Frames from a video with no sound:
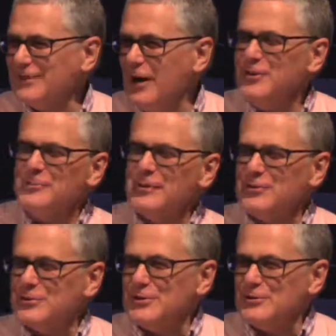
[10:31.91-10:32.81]
How do you
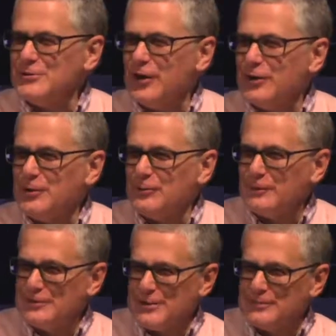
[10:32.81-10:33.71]
picture Jesus talking to
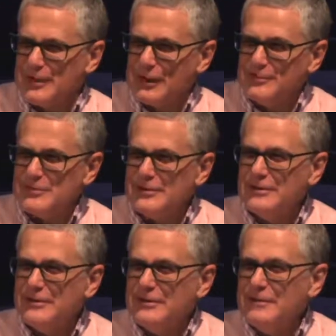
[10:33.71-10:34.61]
people sometimes?
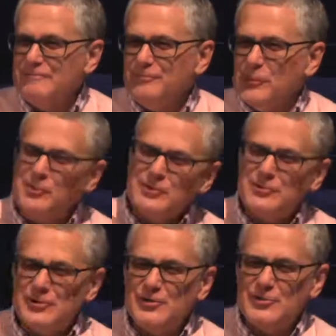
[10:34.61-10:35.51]
Do you picture
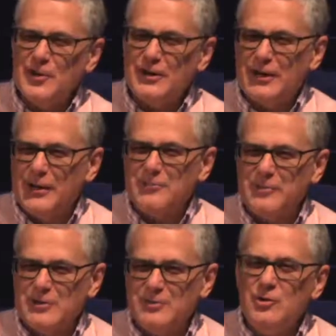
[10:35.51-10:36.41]
Jesus walking up to a
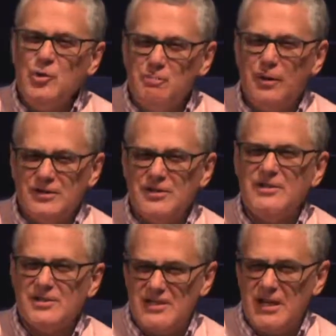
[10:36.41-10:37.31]
bunch of you bunch of
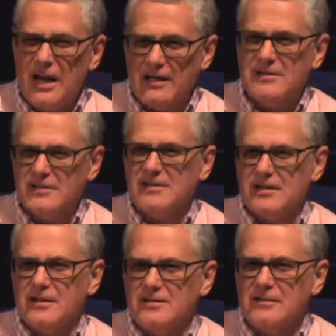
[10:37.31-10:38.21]
snakes, he
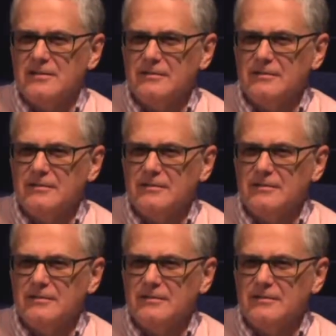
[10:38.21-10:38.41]
says.